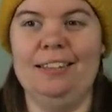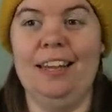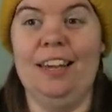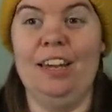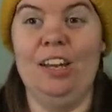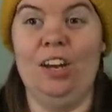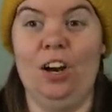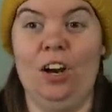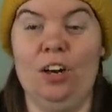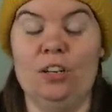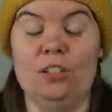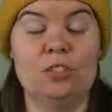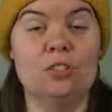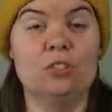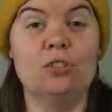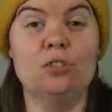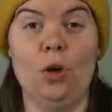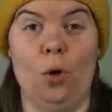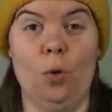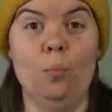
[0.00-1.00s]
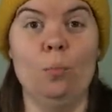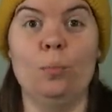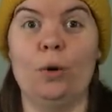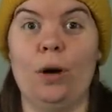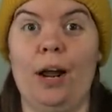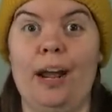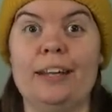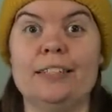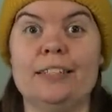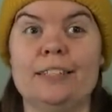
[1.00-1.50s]
They are so
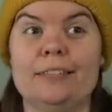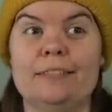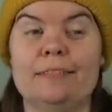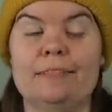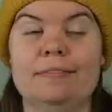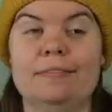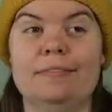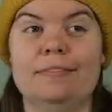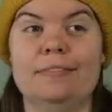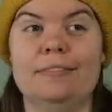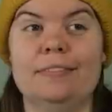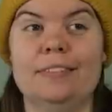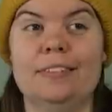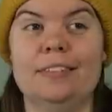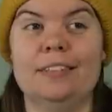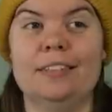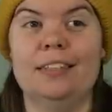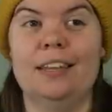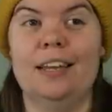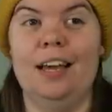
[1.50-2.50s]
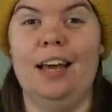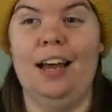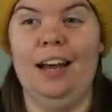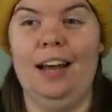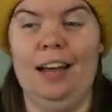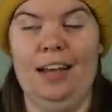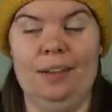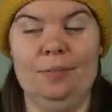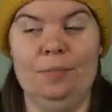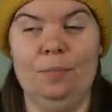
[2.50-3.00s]
bright.
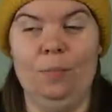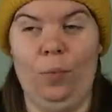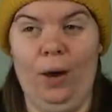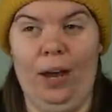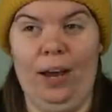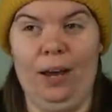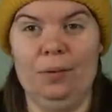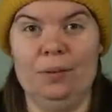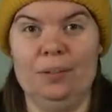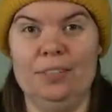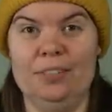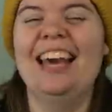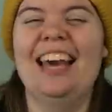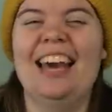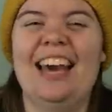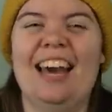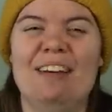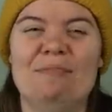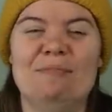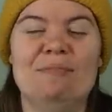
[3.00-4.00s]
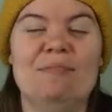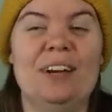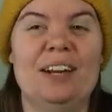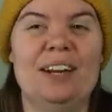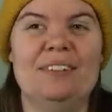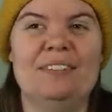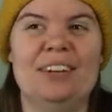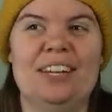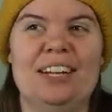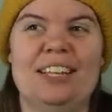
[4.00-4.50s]
Ah, wow. I'm
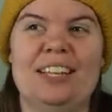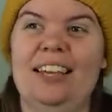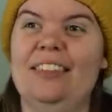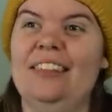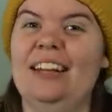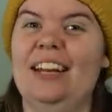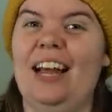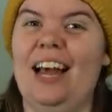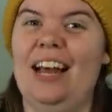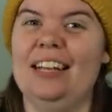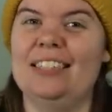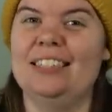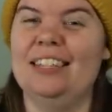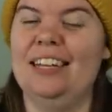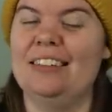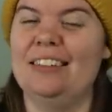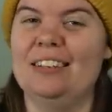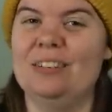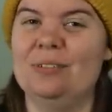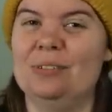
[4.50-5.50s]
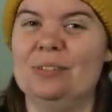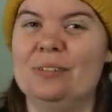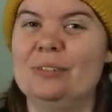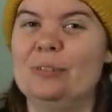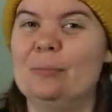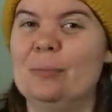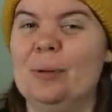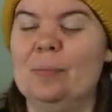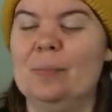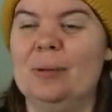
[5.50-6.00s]
very, very glad that I asked Nathan to
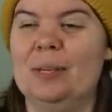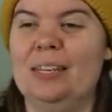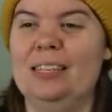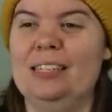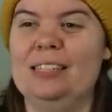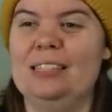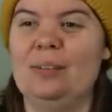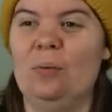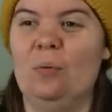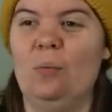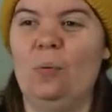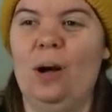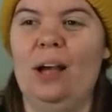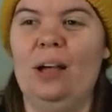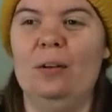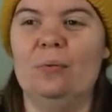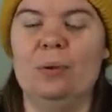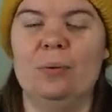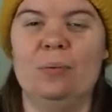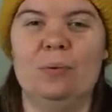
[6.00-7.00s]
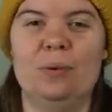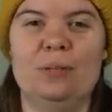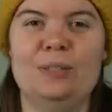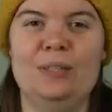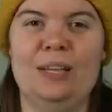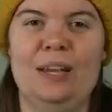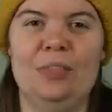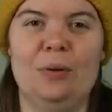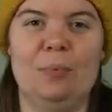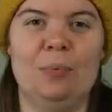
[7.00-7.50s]
assist me because while we were
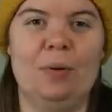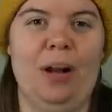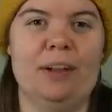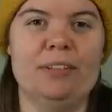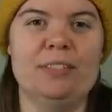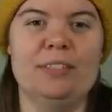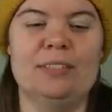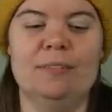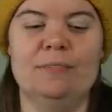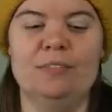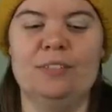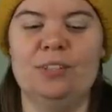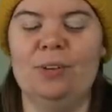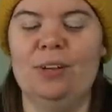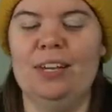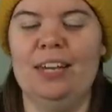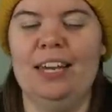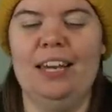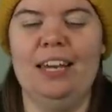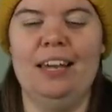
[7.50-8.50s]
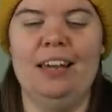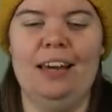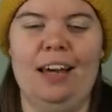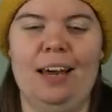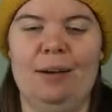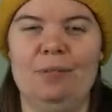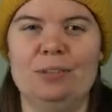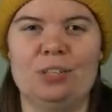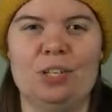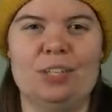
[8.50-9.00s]
in the process of doing it,
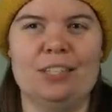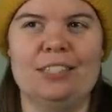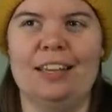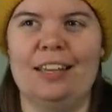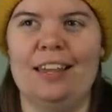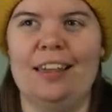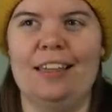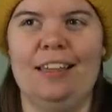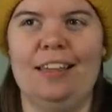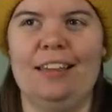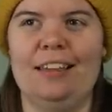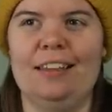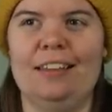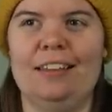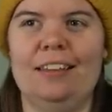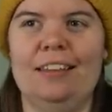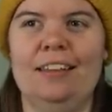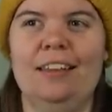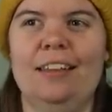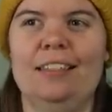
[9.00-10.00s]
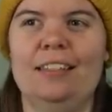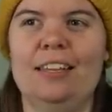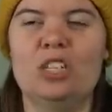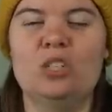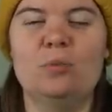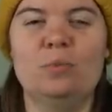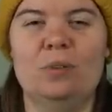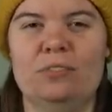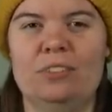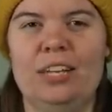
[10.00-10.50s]
I was just thinking like,
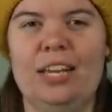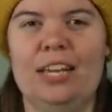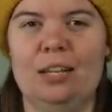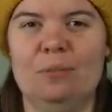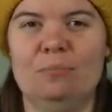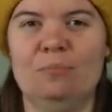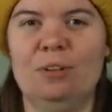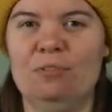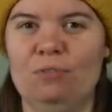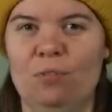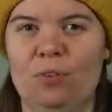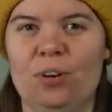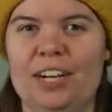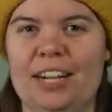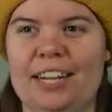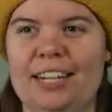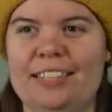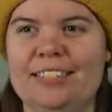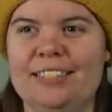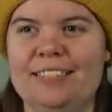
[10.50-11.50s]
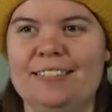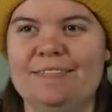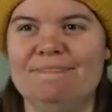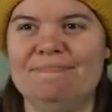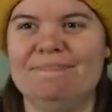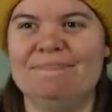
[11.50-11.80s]
this would have taken me four days.